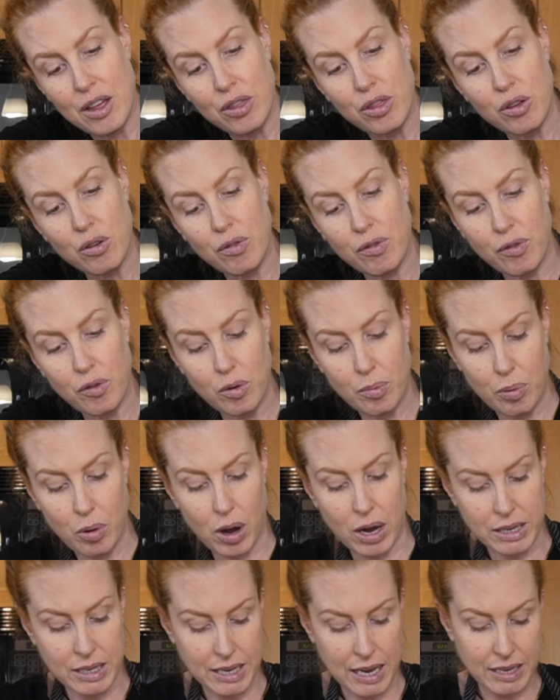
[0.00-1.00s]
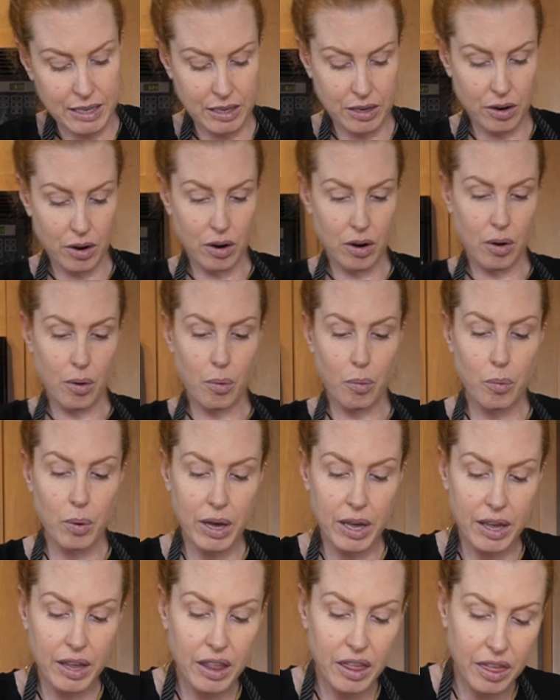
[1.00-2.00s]
the food processor
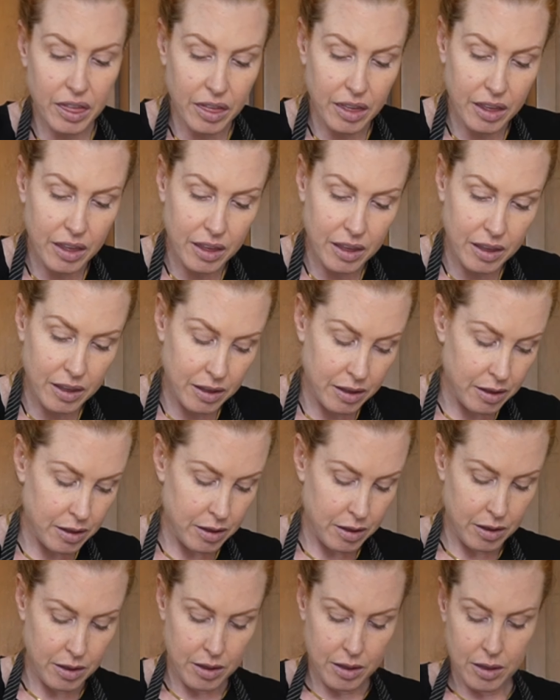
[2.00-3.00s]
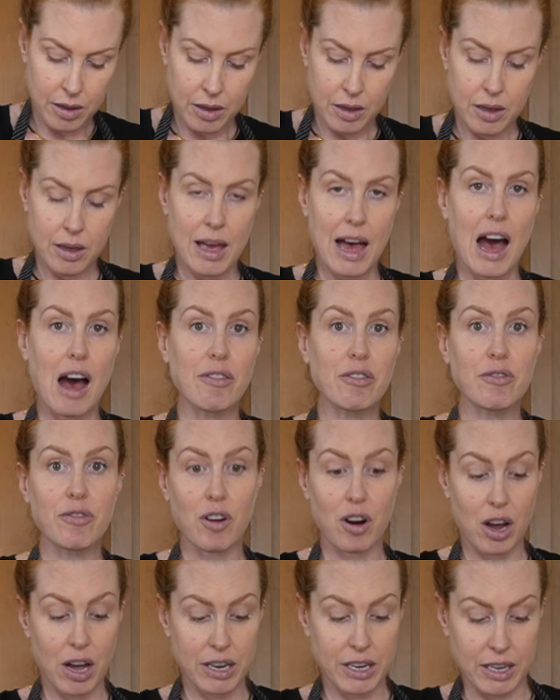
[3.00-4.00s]
with half of
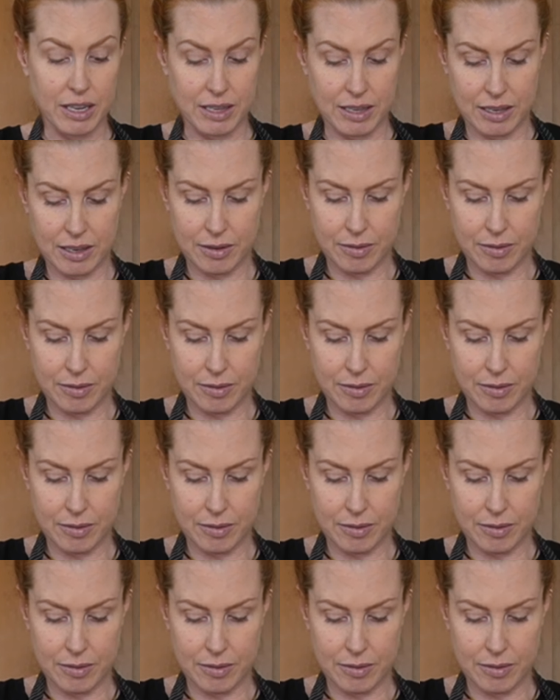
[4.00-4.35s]
our onions